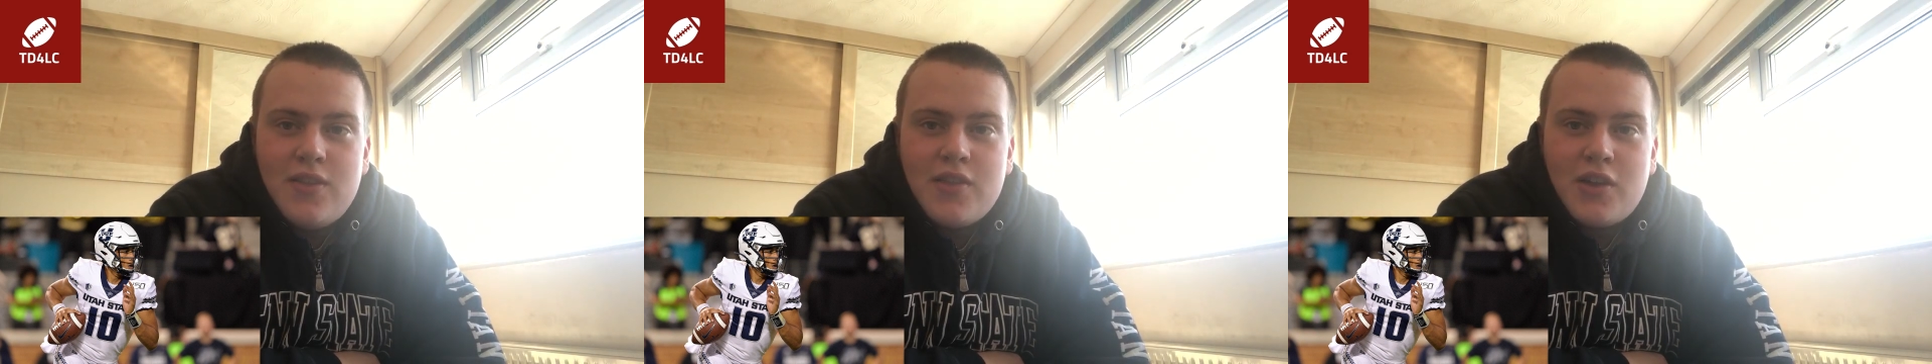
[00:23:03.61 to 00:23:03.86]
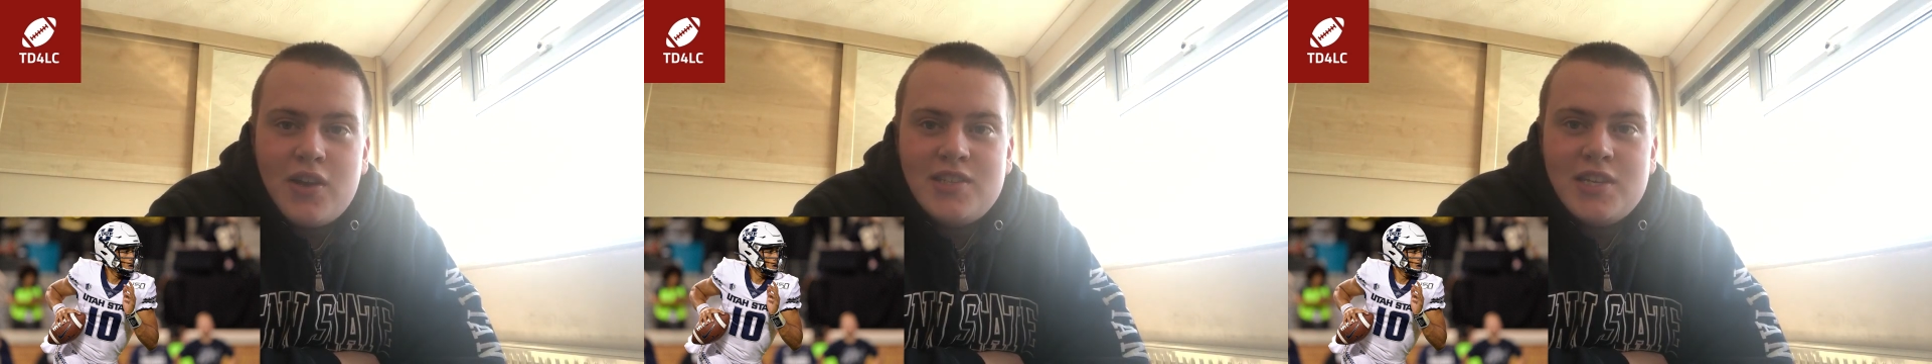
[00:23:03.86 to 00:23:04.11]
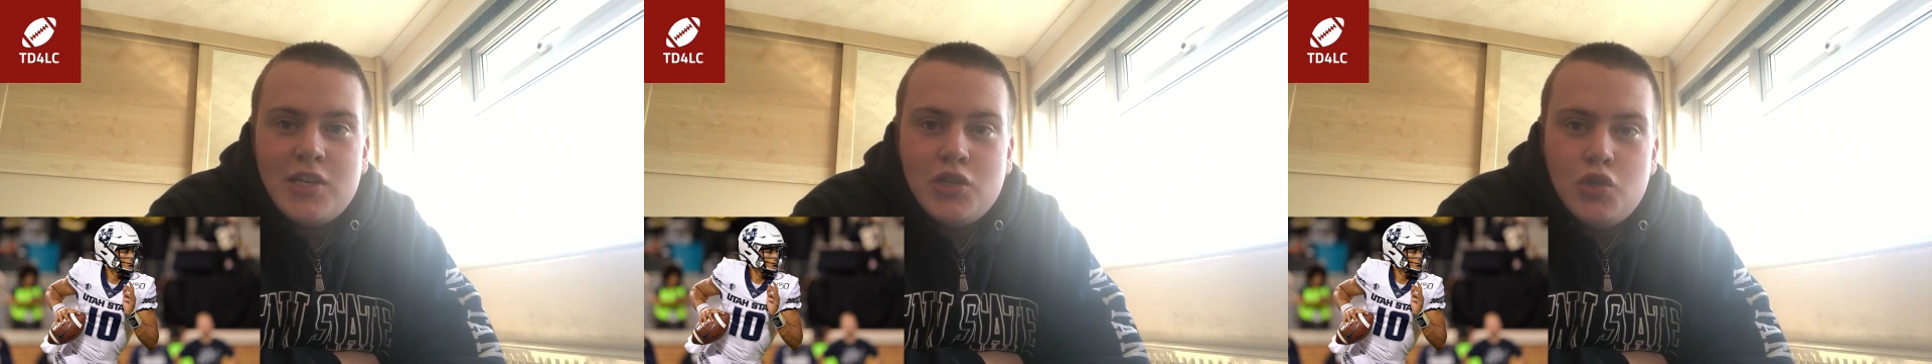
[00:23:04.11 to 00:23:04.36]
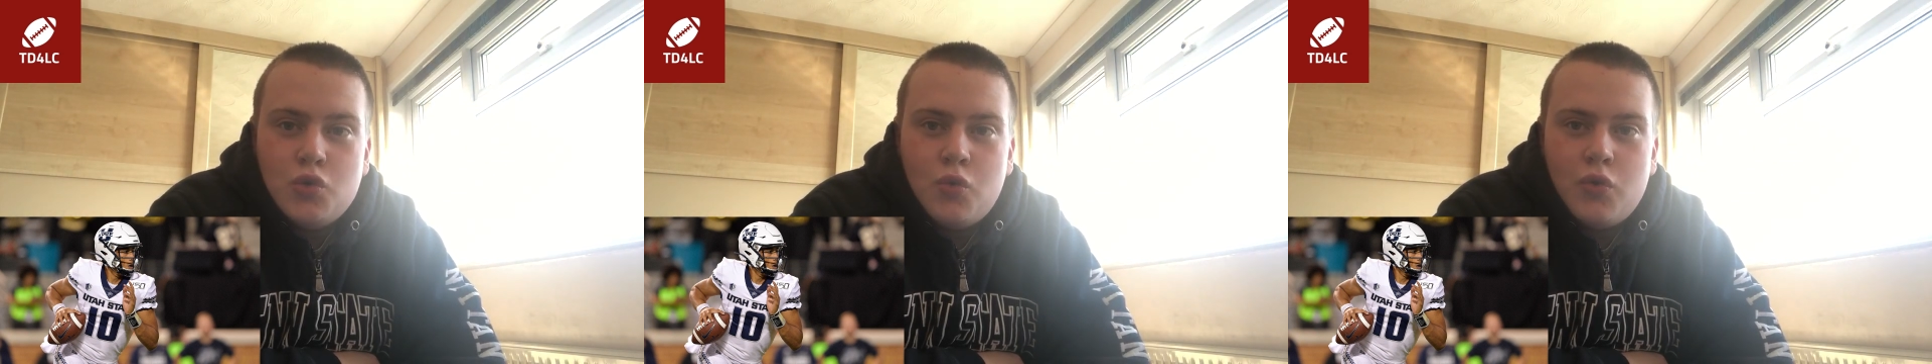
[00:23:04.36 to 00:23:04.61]
that they're going to take
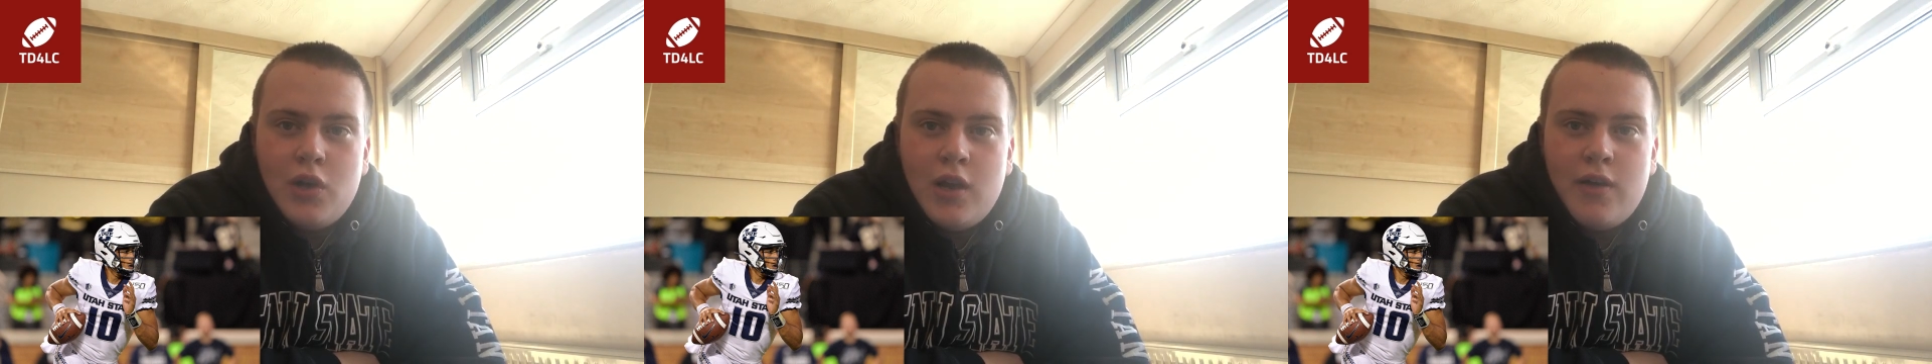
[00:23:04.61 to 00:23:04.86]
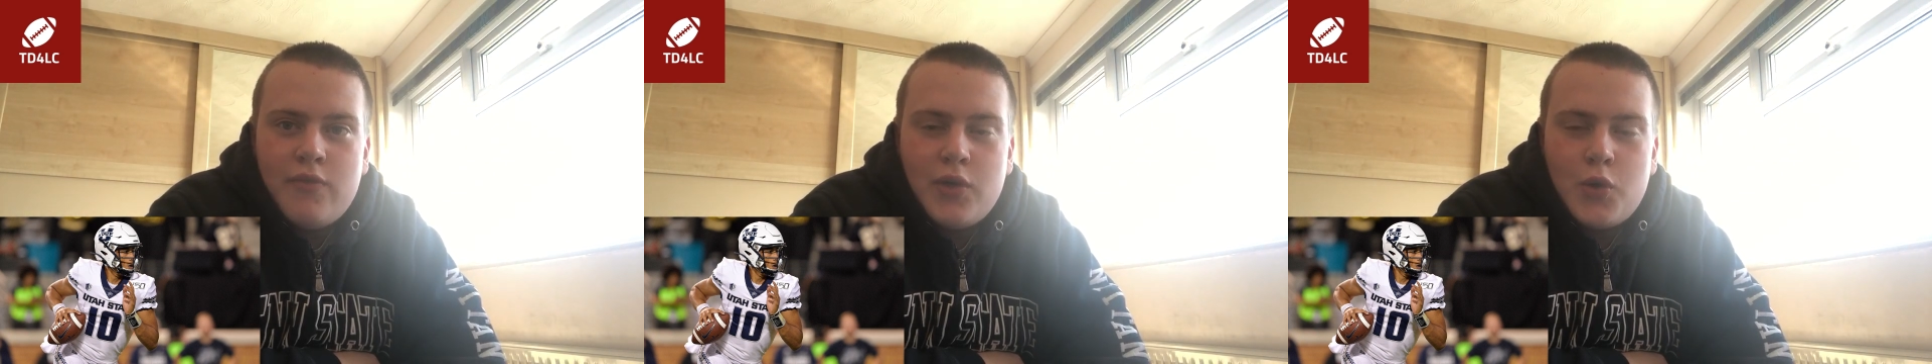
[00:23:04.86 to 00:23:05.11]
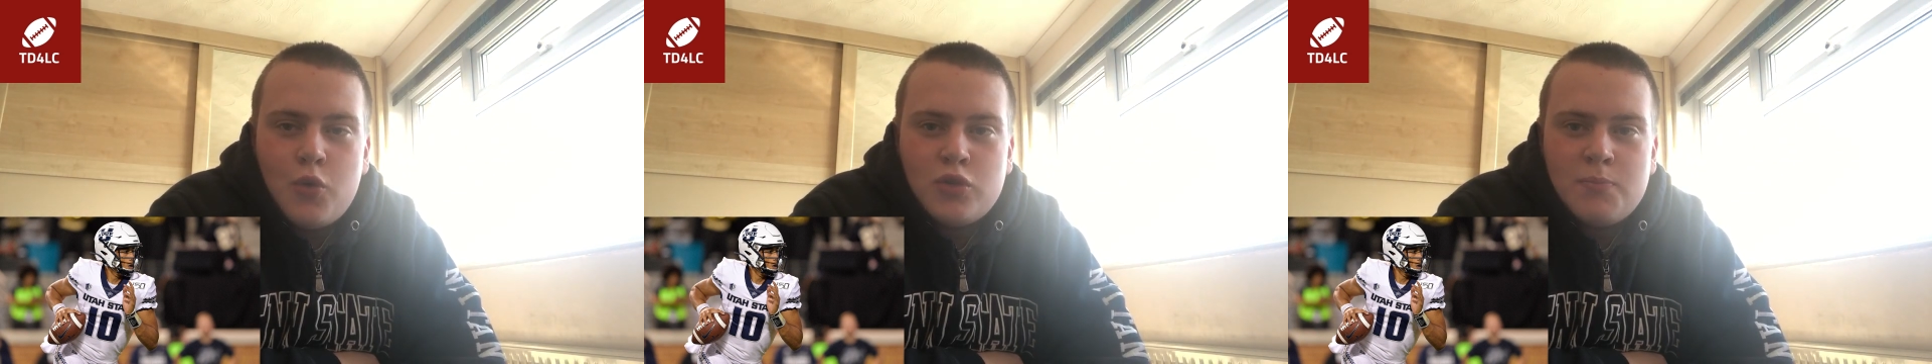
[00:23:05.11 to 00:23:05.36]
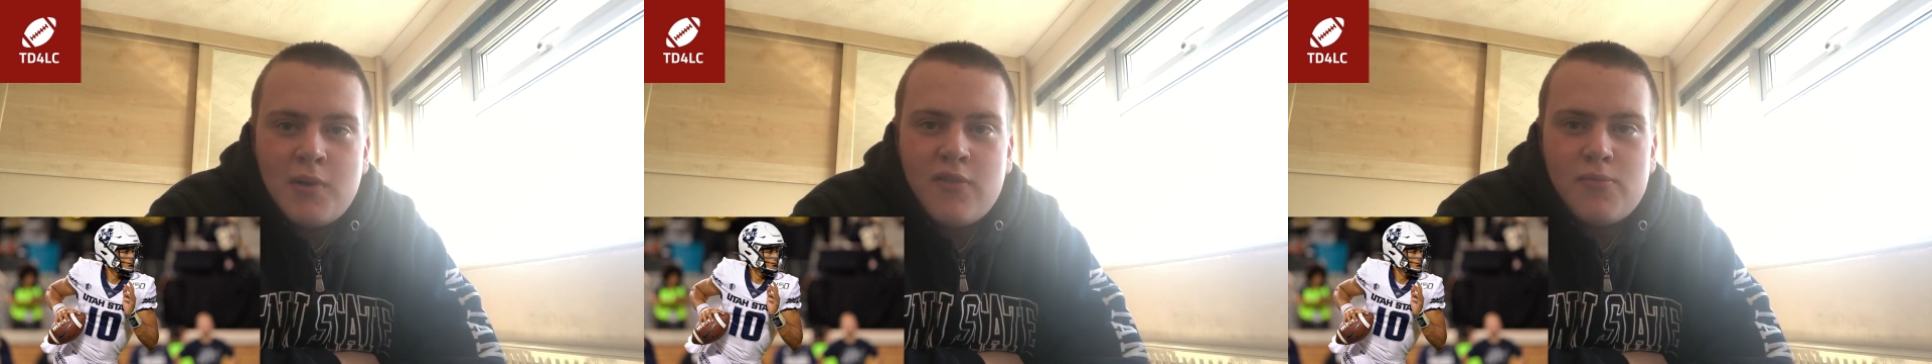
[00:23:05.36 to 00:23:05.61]
Jordan Love, the
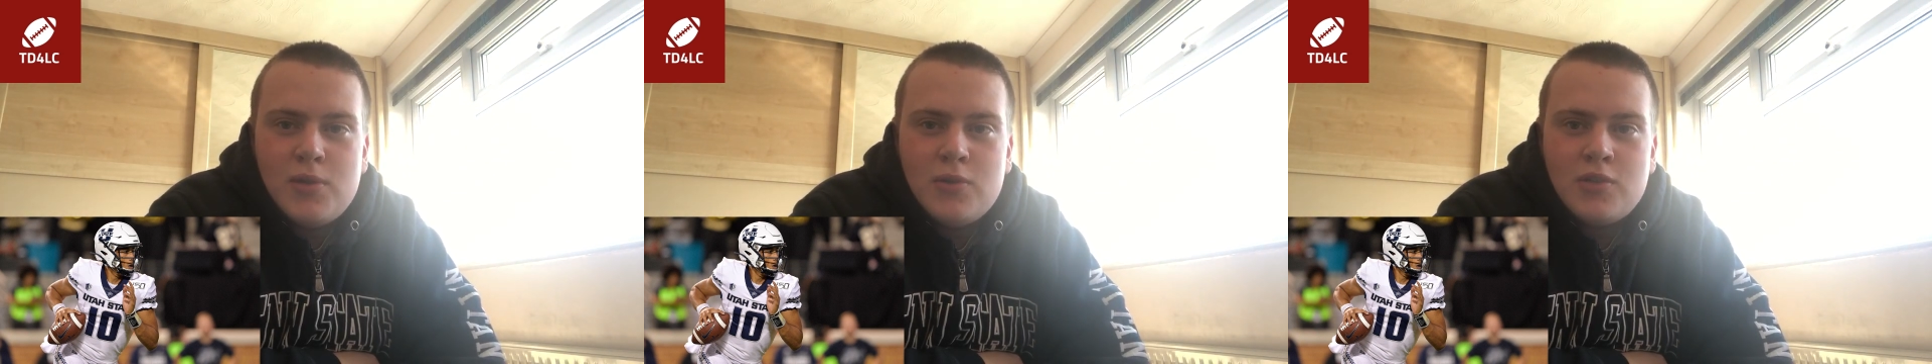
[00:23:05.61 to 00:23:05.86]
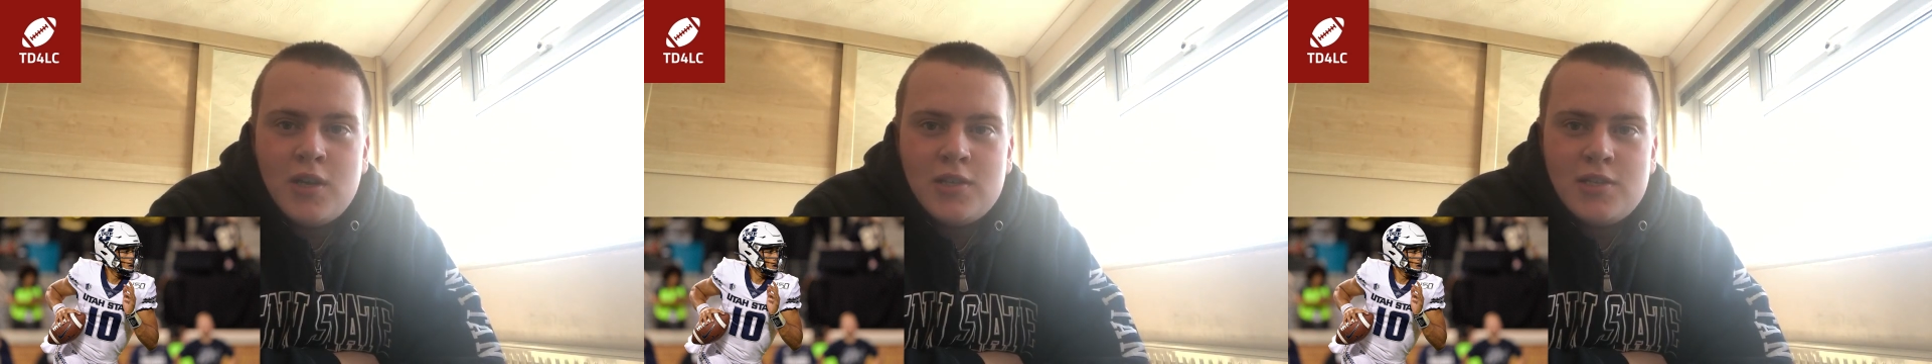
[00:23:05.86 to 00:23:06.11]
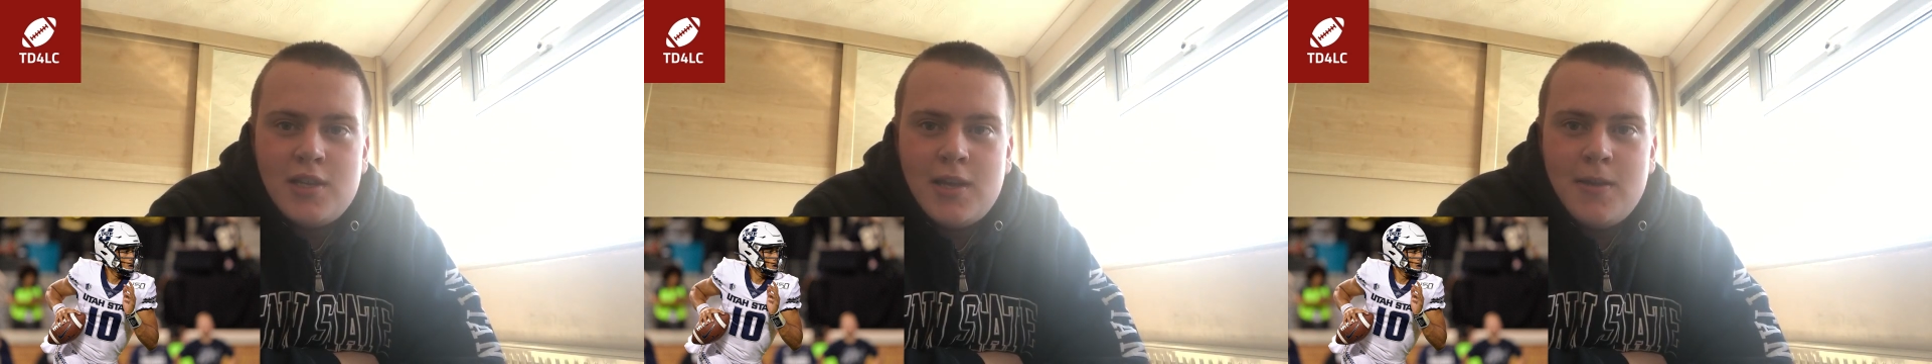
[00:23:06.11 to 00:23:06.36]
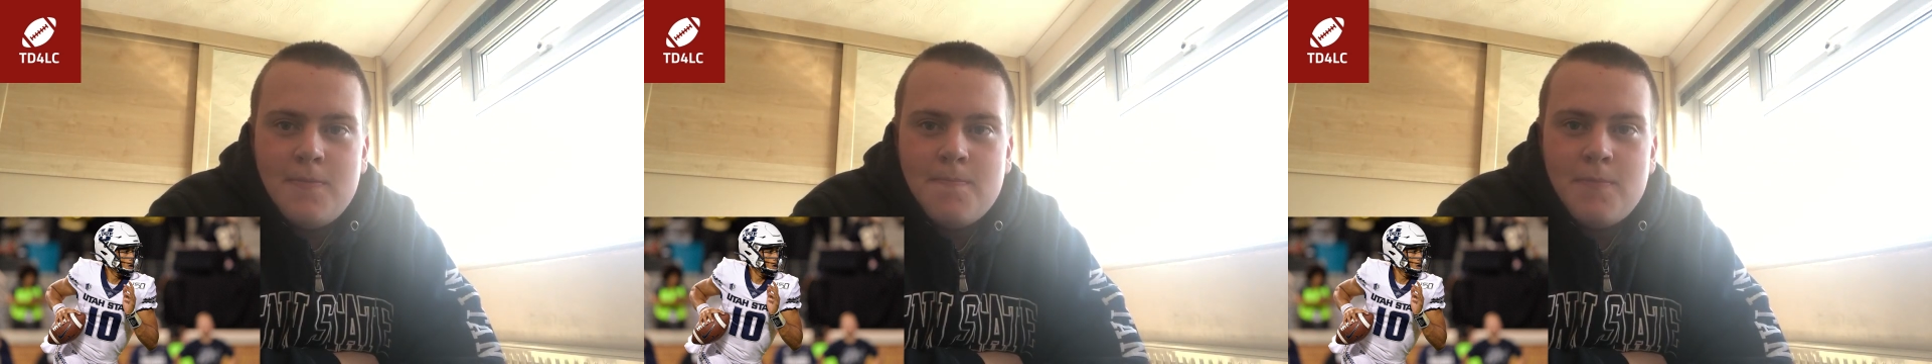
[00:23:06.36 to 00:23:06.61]
quarterback from Utah
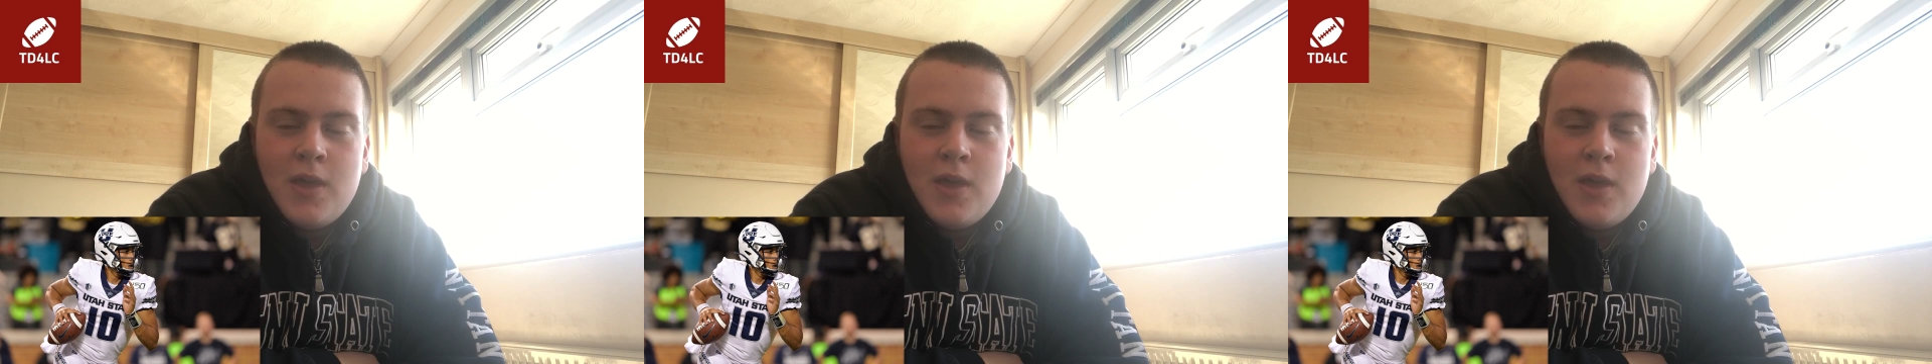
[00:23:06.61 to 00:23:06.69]
State.